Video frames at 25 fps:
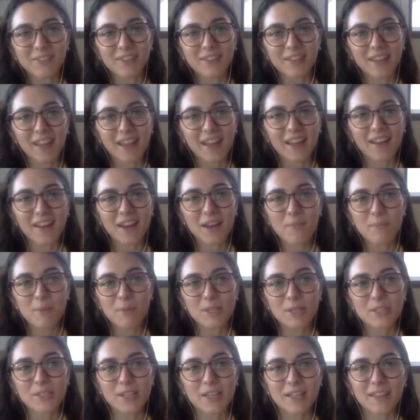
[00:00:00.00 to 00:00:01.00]
for that. I
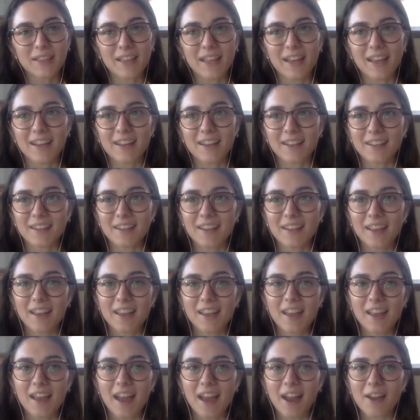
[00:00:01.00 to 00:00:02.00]
appreciate that. And
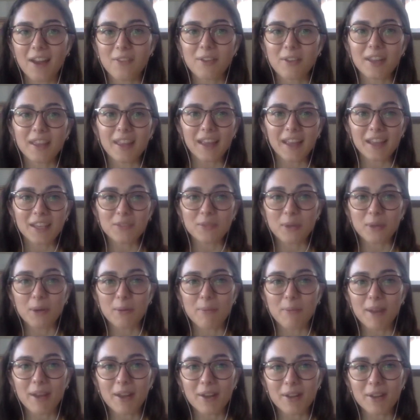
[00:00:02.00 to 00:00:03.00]
I realize we're a
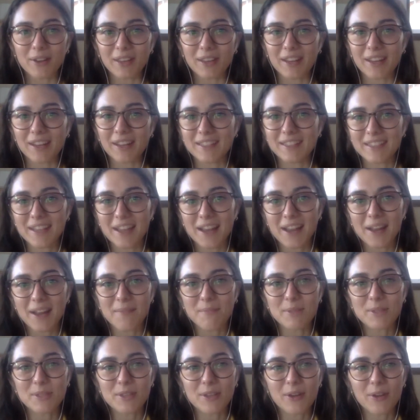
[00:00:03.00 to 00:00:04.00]
bit early on
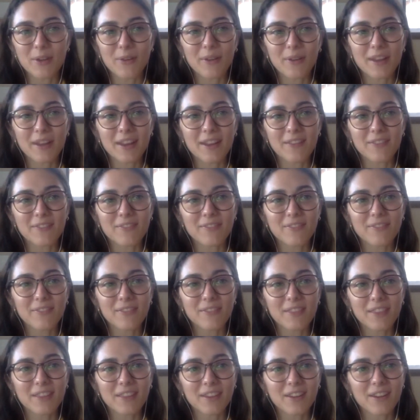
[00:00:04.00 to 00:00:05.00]
time. So if
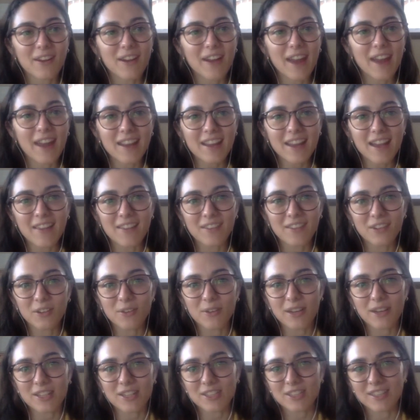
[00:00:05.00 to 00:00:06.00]
there are any other
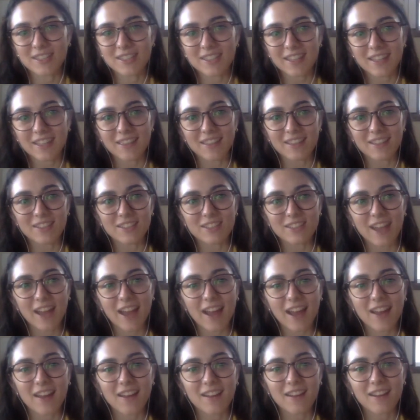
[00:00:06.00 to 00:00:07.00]
questions in the
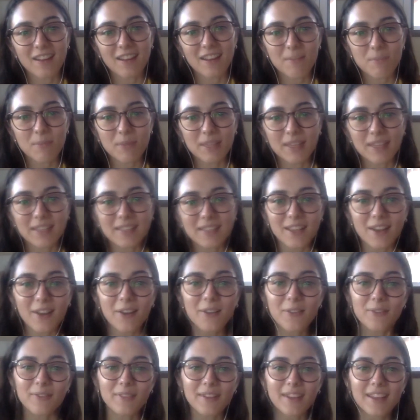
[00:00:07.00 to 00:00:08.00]
chat, please.
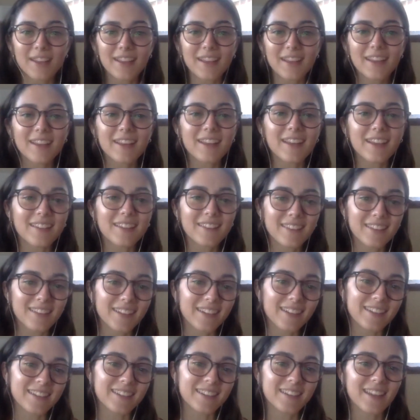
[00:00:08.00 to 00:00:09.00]
Oh, yes, there
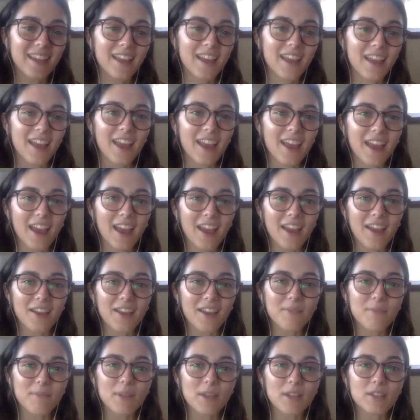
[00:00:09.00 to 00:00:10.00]
is.
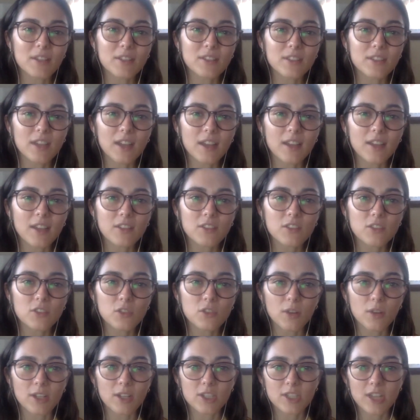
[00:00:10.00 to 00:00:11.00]
Does
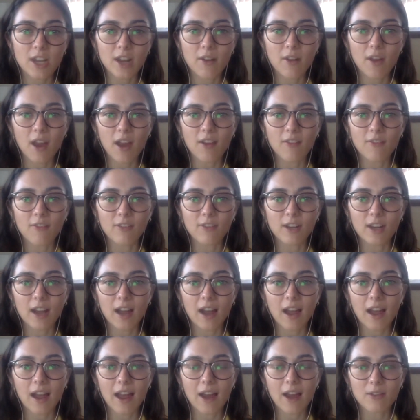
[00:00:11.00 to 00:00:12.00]
Georgetown offer
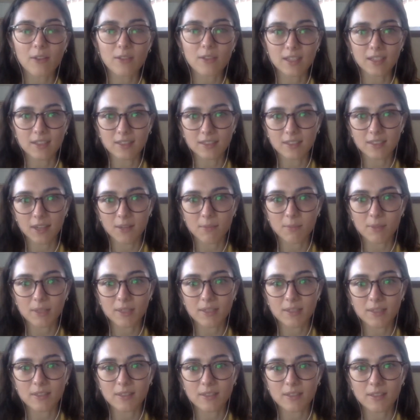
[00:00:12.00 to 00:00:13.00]
housing
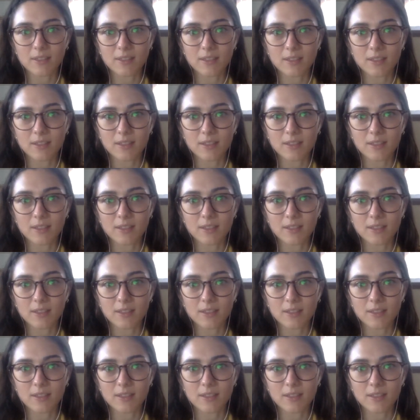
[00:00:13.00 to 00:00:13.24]
stipends?